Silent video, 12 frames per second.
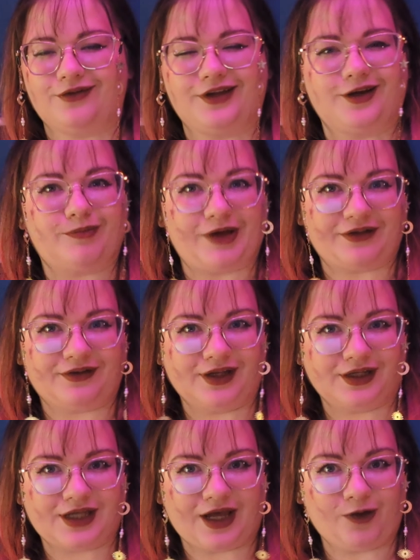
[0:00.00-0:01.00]
in a
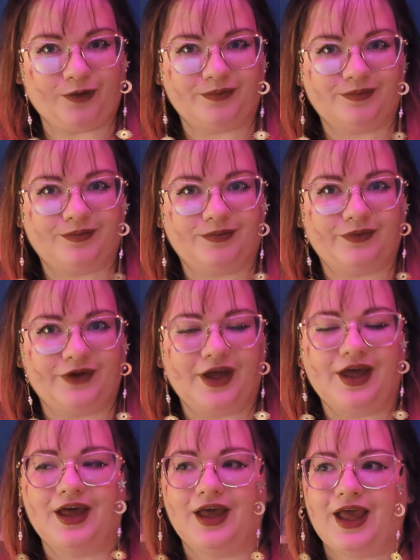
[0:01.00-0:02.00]
bustling town.
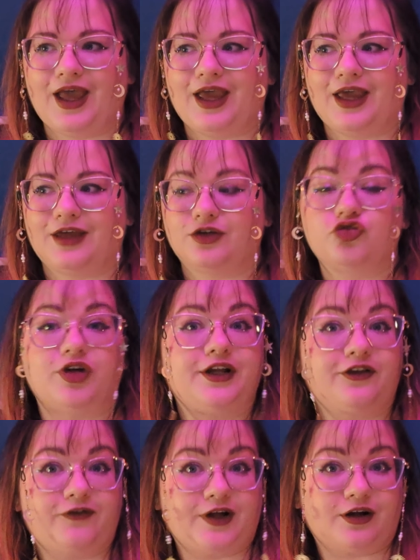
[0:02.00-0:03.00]
A
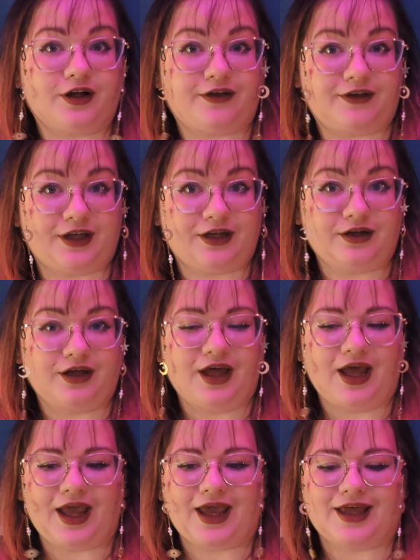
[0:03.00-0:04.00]
trades fair is in,
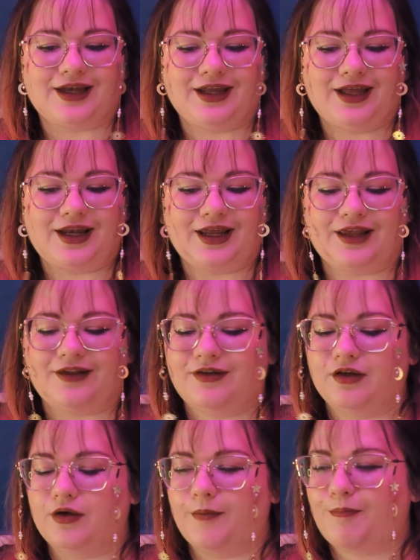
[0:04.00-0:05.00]
and it is
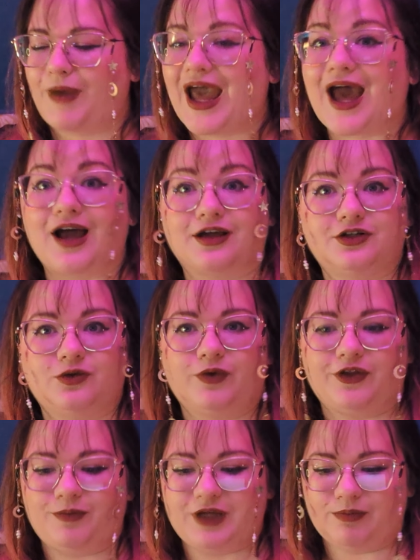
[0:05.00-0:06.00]
packed
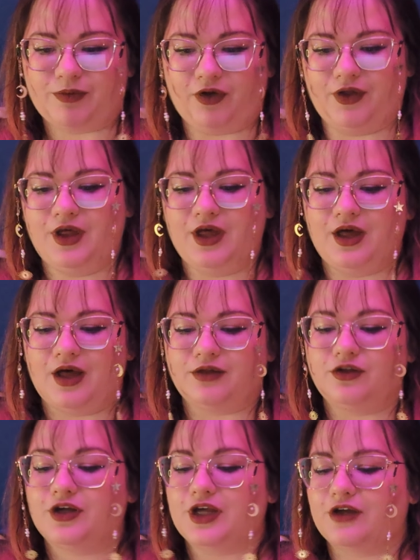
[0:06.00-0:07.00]
with people
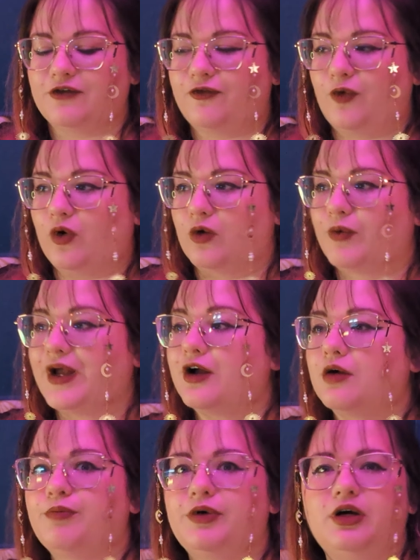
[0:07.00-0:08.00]
looking for
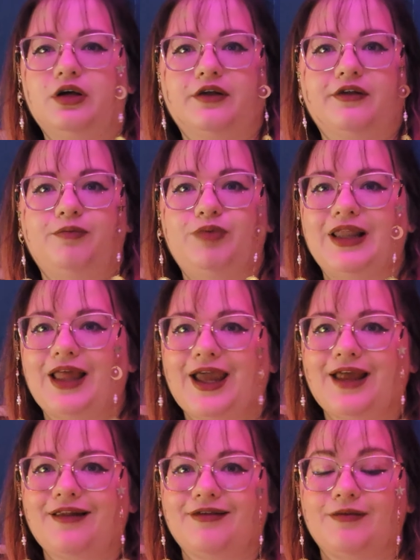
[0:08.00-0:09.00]
rare books,
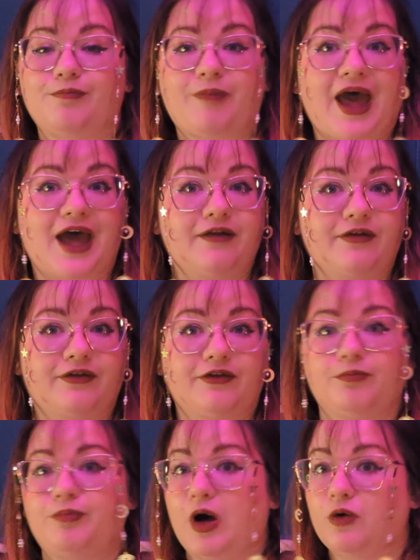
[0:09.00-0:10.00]
plants, pets,
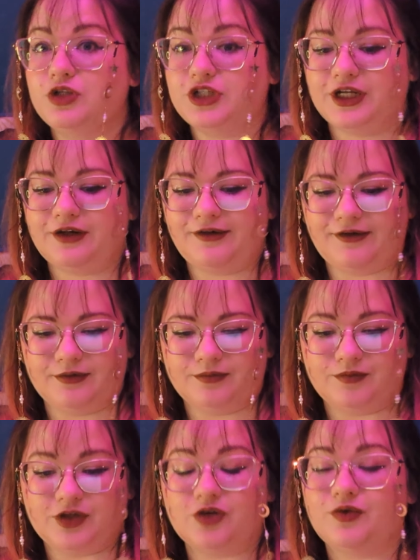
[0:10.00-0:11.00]
potions,
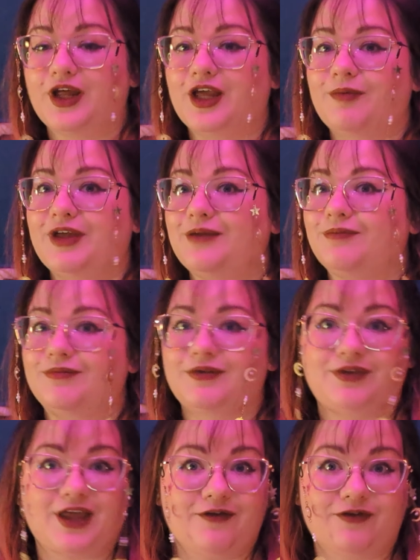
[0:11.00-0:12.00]
you name it,
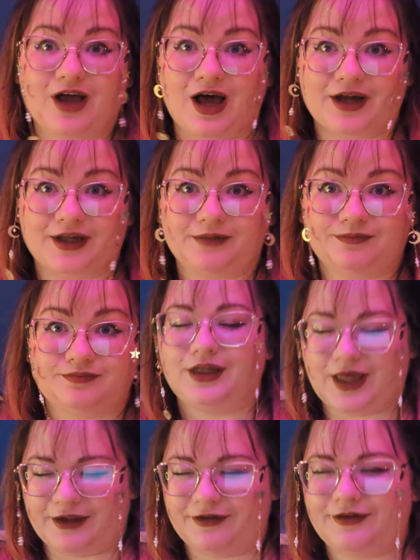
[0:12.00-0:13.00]
they've got it.
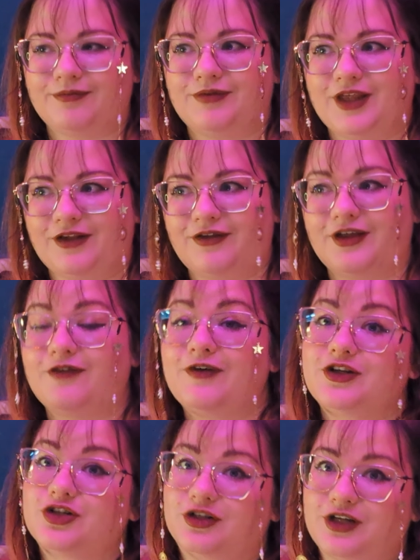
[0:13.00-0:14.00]
Yes, this
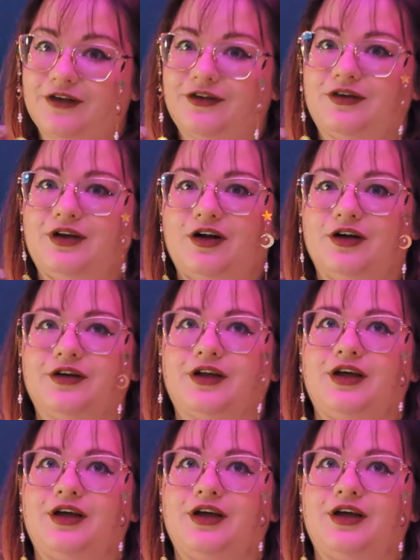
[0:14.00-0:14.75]
adventure does start